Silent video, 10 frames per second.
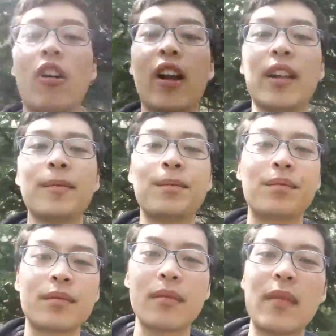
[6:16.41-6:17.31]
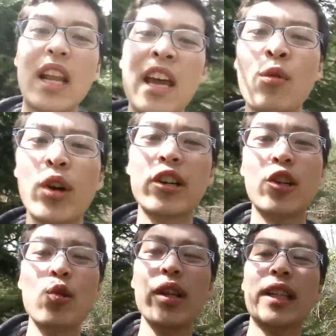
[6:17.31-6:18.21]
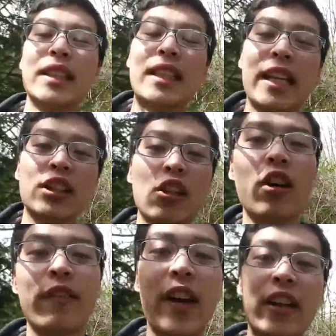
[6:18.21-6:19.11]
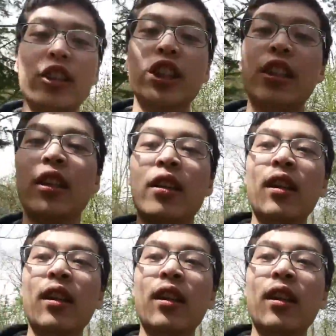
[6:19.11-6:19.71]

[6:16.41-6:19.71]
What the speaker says: not. And when you're doing this, it takes a lot of energy.